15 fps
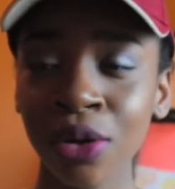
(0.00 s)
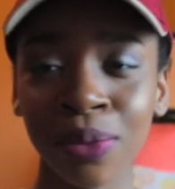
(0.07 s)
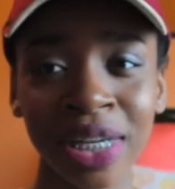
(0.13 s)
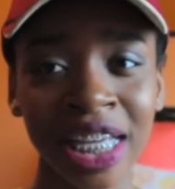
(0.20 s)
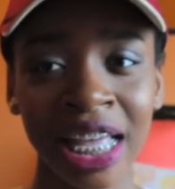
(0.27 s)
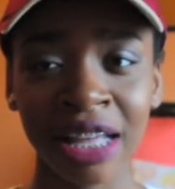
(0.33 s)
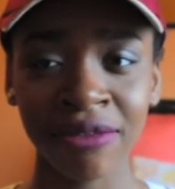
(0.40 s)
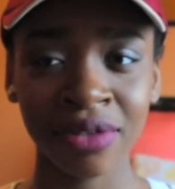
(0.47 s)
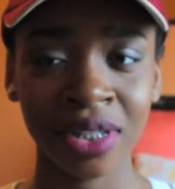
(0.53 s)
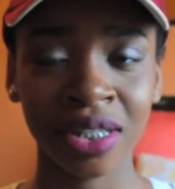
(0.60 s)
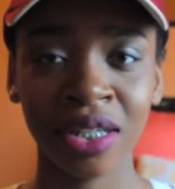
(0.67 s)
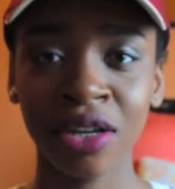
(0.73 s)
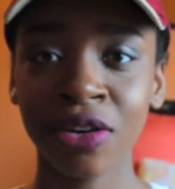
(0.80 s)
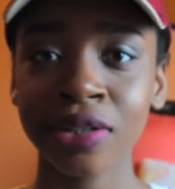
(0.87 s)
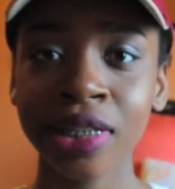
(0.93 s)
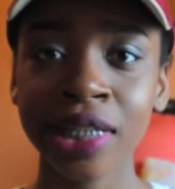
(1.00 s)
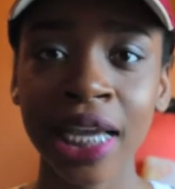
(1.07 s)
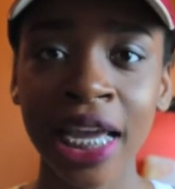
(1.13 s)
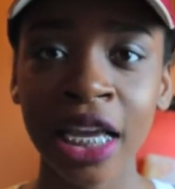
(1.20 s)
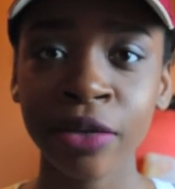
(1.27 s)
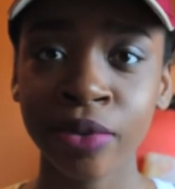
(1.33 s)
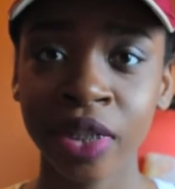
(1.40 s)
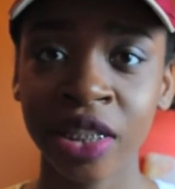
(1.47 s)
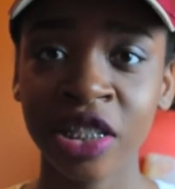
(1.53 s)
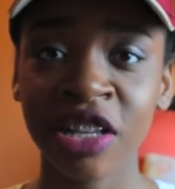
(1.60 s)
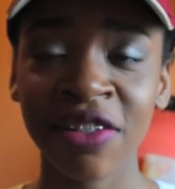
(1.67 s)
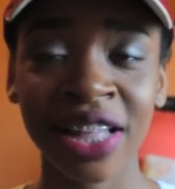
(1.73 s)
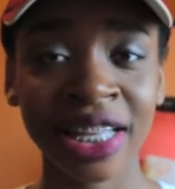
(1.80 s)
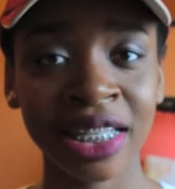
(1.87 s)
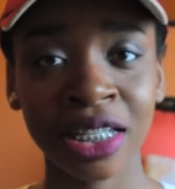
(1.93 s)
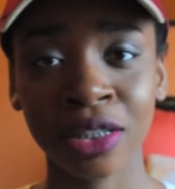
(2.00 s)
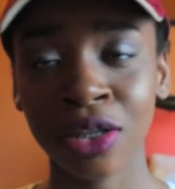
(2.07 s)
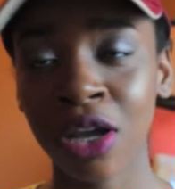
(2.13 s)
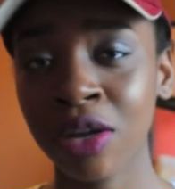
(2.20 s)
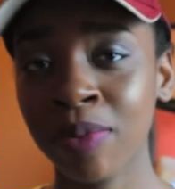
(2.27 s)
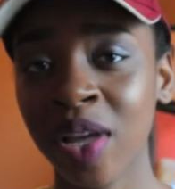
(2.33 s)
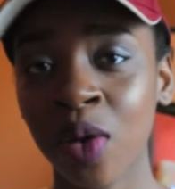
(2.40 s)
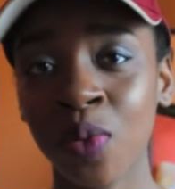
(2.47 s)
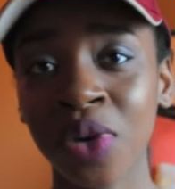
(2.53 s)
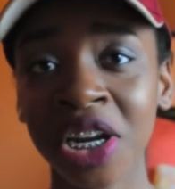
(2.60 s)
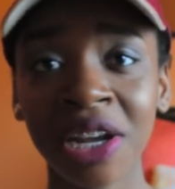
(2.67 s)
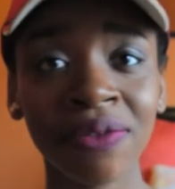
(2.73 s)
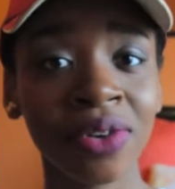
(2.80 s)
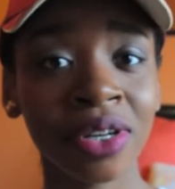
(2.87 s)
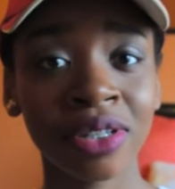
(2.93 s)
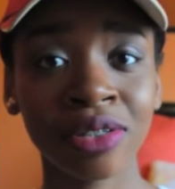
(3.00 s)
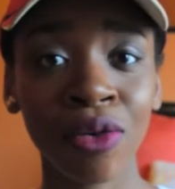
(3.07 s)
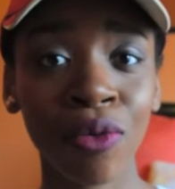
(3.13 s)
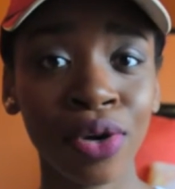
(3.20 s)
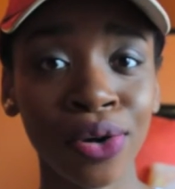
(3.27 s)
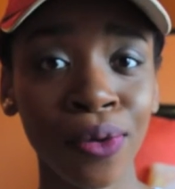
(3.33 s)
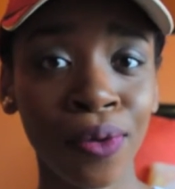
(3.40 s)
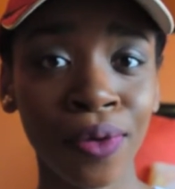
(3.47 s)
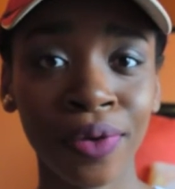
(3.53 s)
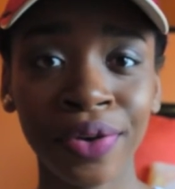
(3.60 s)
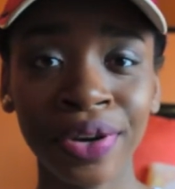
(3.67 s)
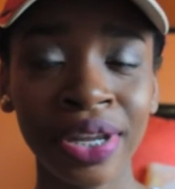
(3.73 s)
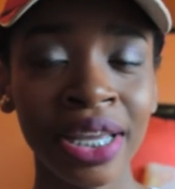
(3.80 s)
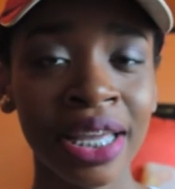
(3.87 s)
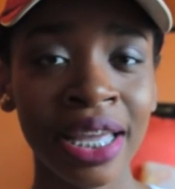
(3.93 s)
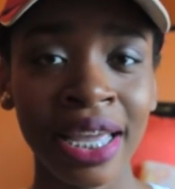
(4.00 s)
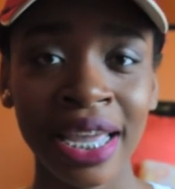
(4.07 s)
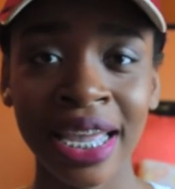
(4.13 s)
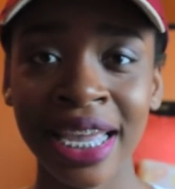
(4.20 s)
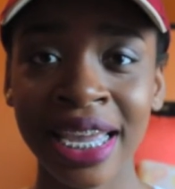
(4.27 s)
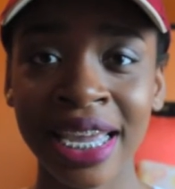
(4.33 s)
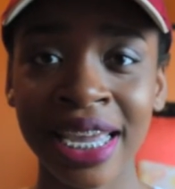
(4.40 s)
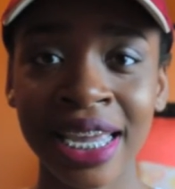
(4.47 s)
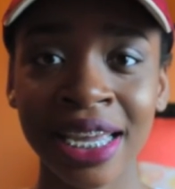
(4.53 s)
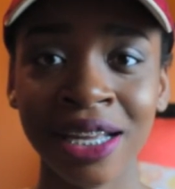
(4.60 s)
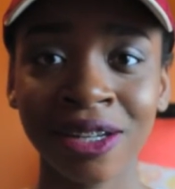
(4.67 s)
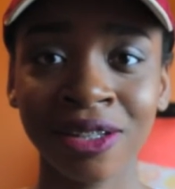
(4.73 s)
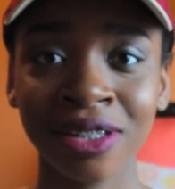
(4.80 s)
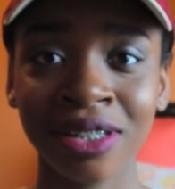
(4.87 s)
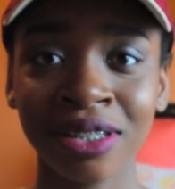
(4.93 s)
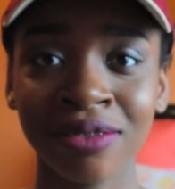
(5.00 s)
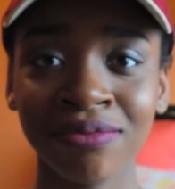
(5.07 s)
we have girl times and stuff like that, talk about whatever is going on. And